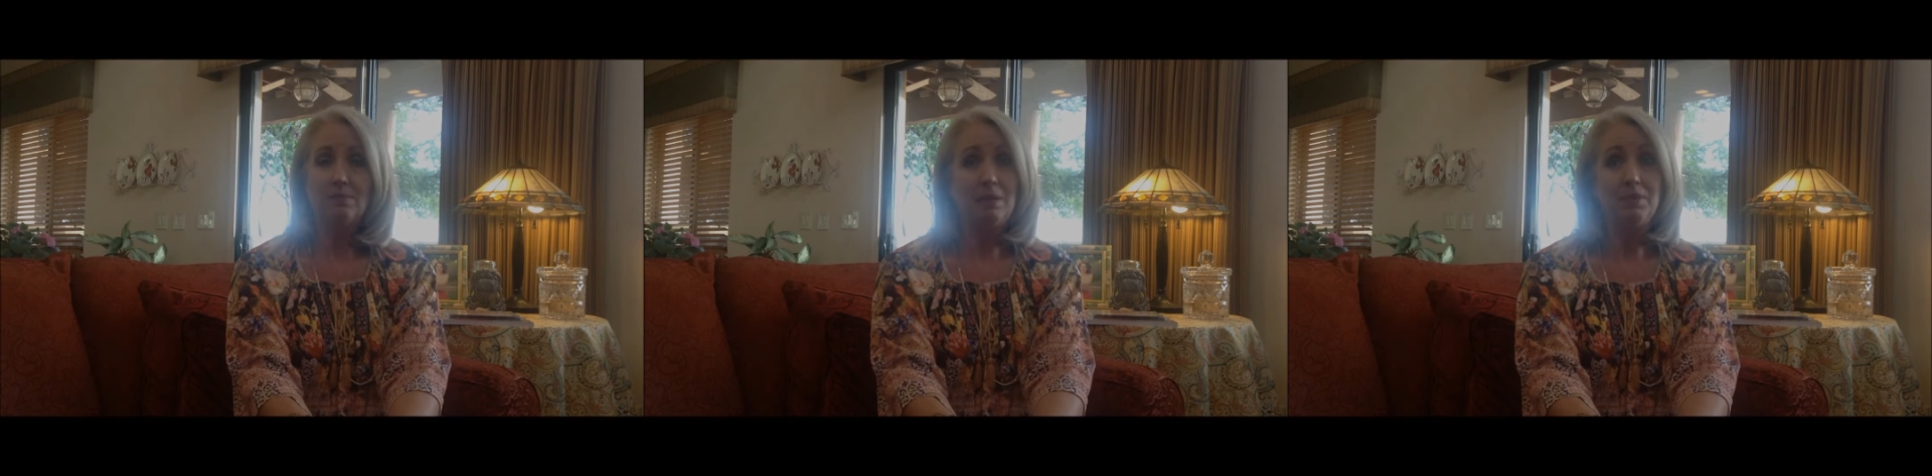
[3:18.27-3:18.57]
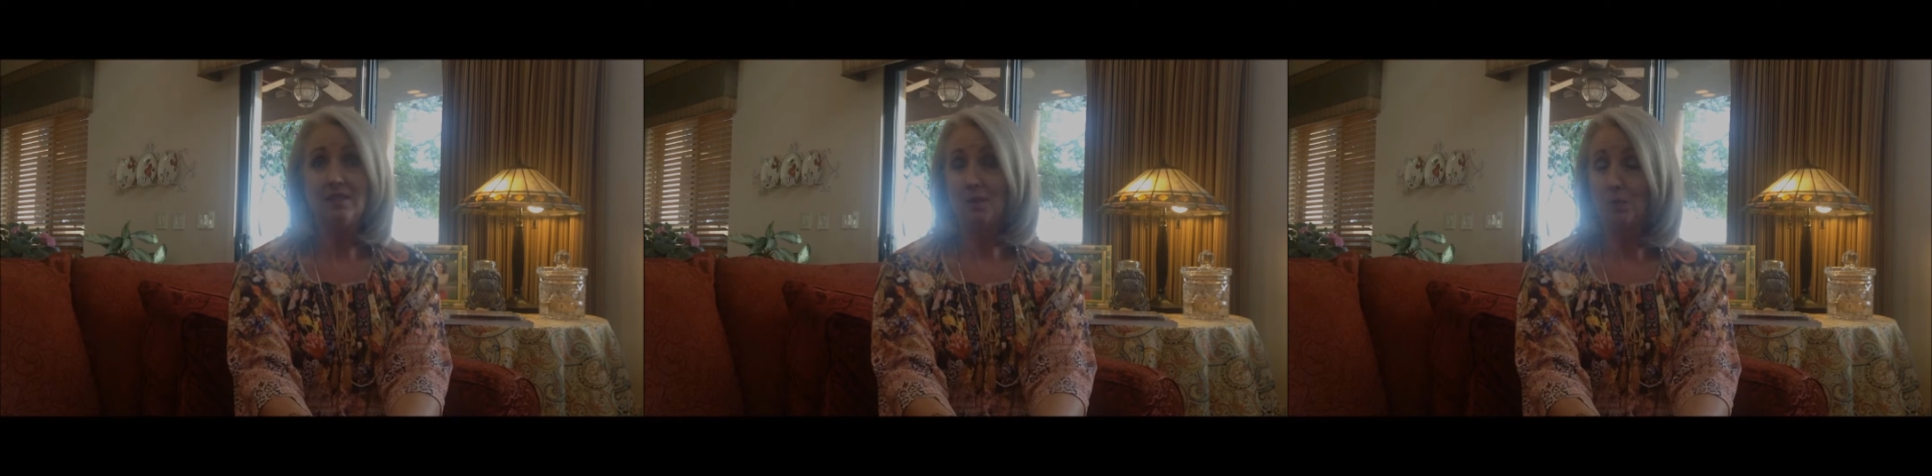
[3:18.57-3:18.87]

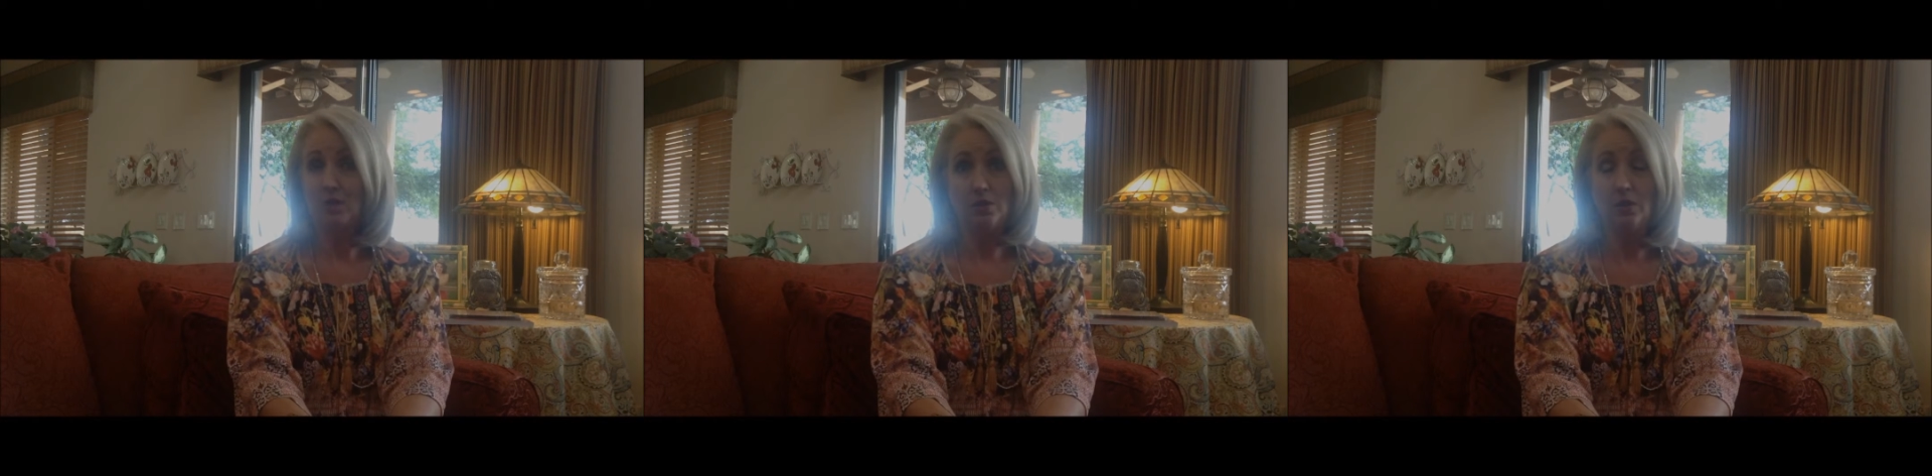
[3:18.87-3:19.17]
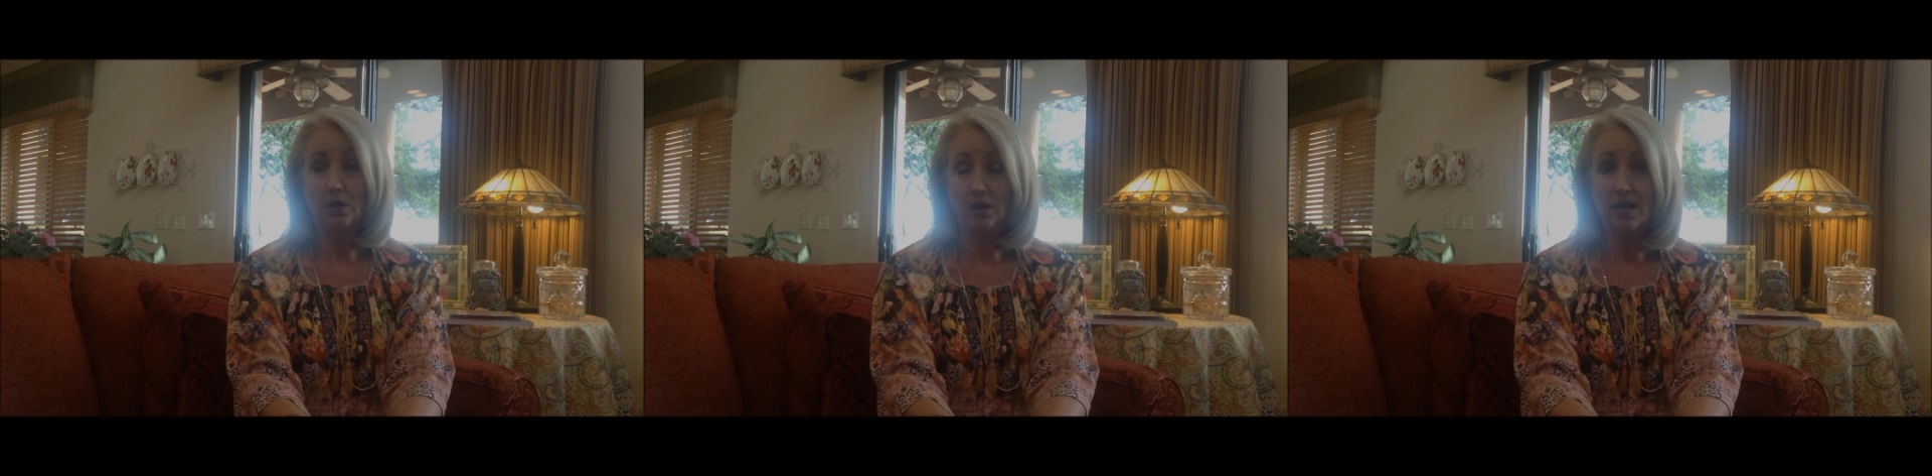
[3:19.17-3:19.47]
Maybe someone
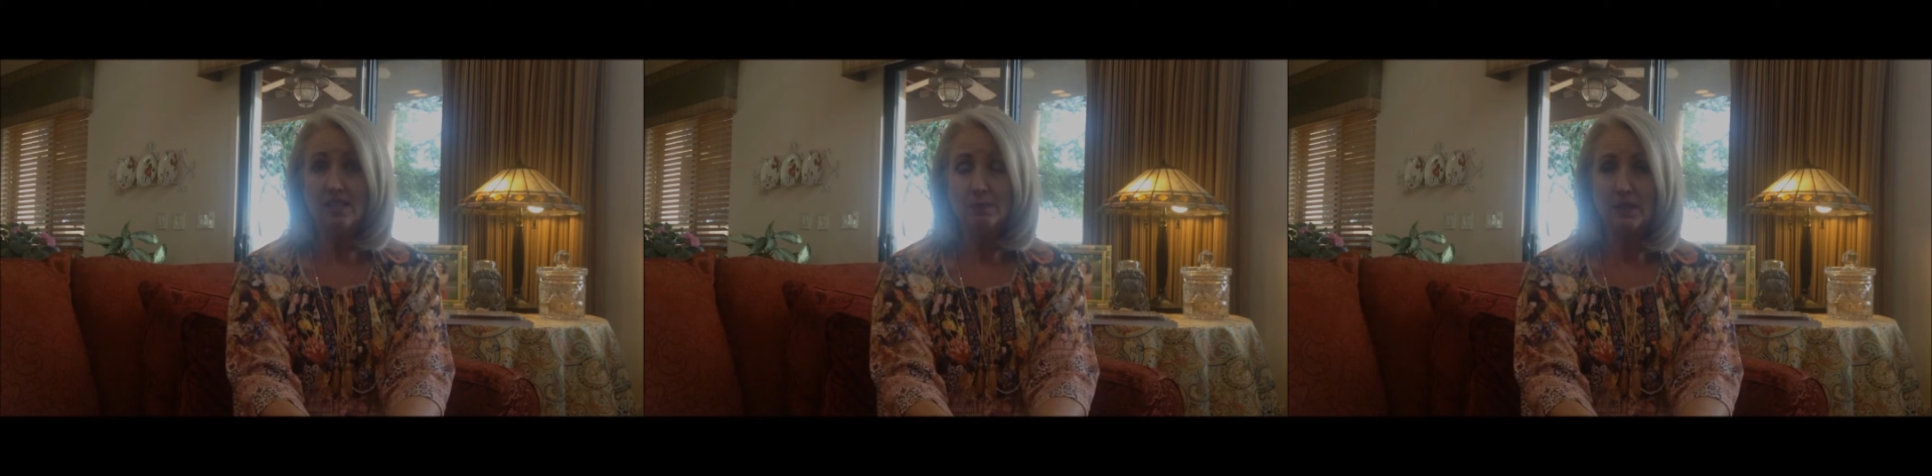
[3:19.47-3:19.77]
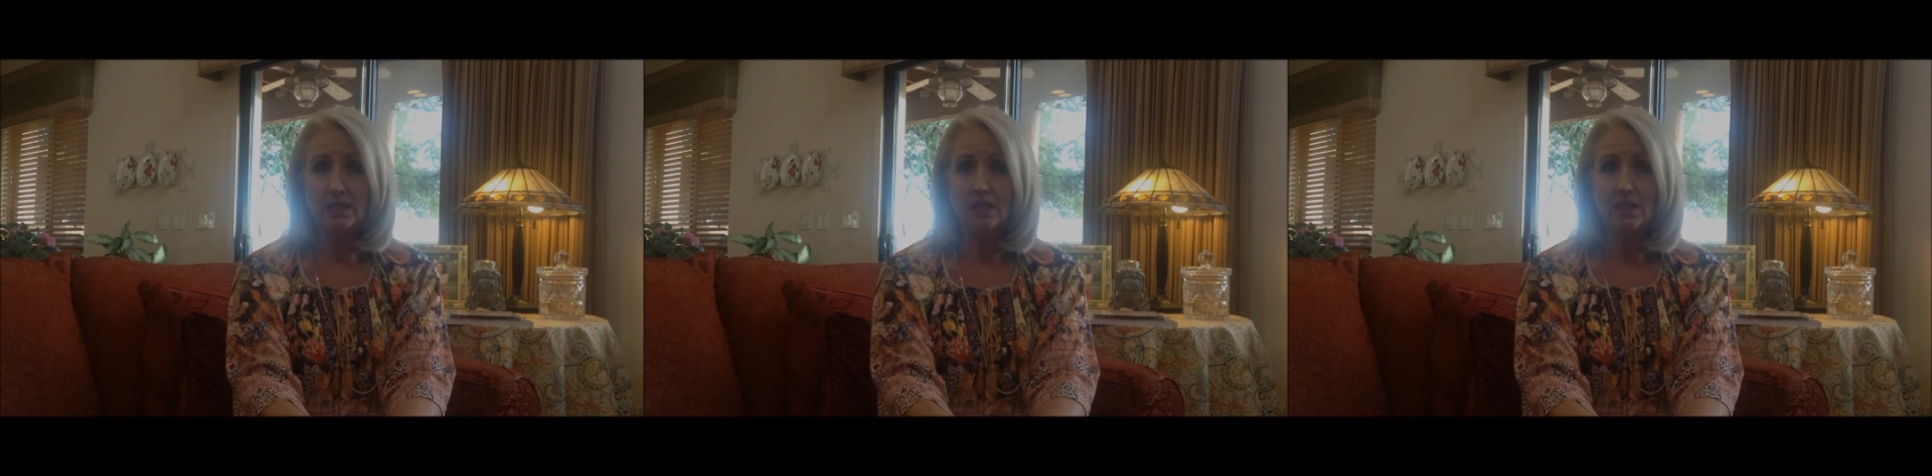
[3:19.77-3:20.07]
took your
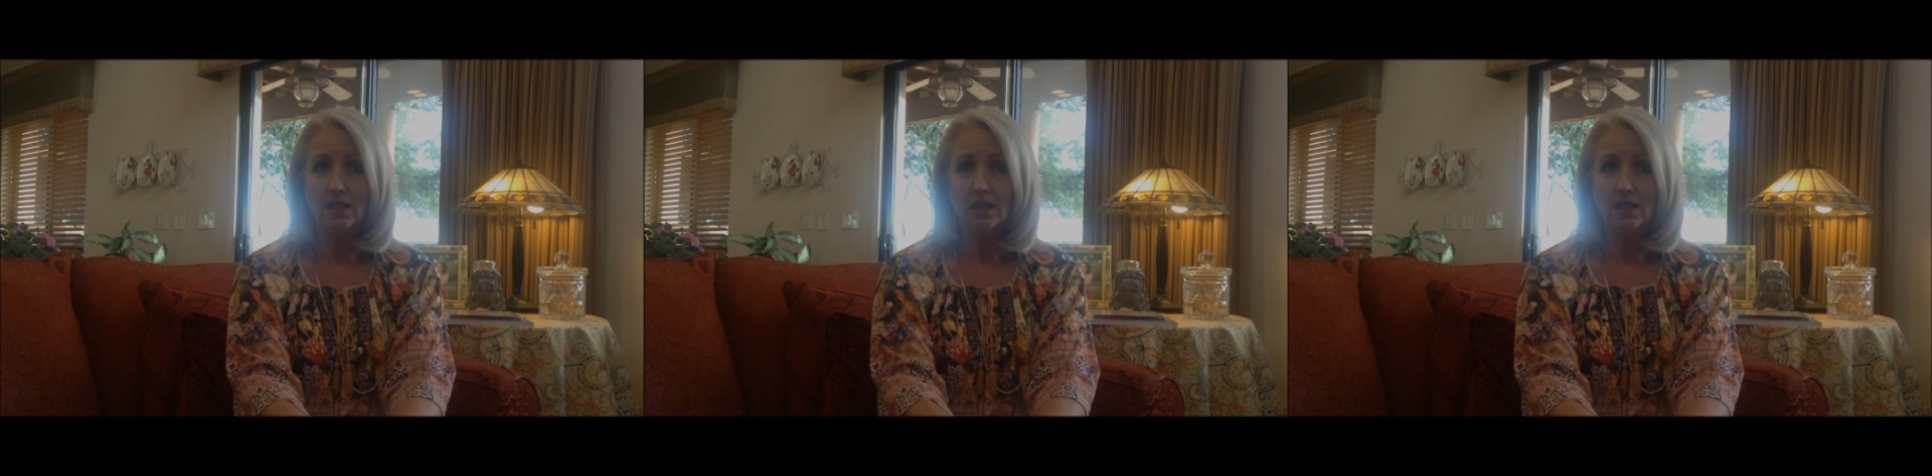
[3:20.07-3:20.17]
husband.